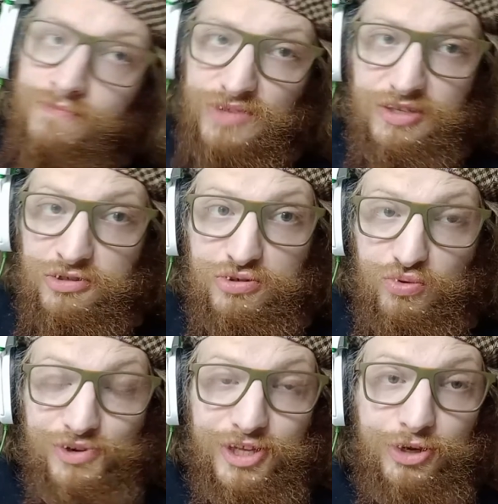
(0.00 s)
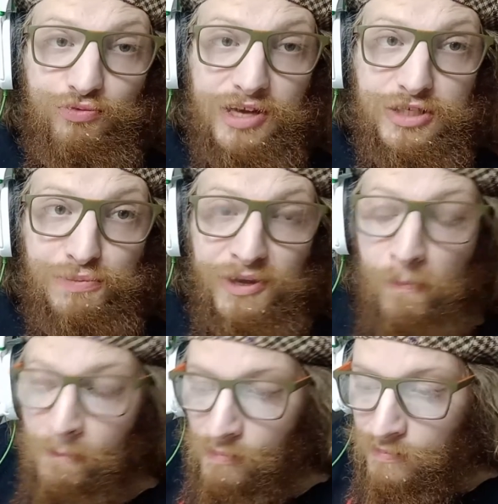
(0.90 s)
this was a really good
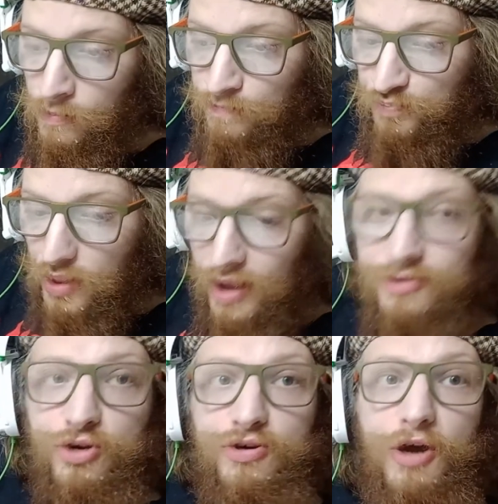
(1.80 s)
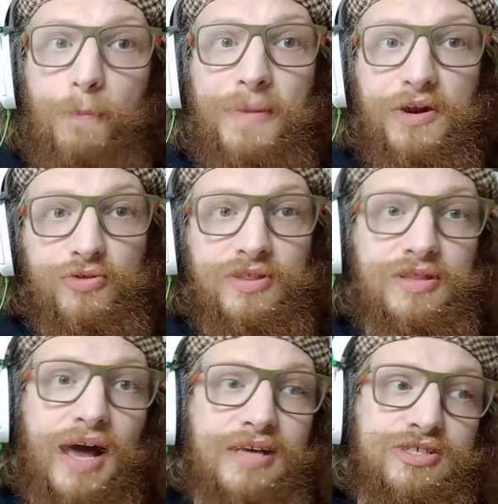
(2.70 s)
recipe. It turned out better than
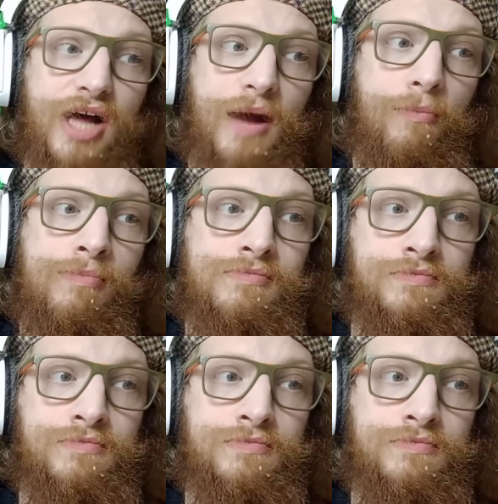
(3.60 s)
last time.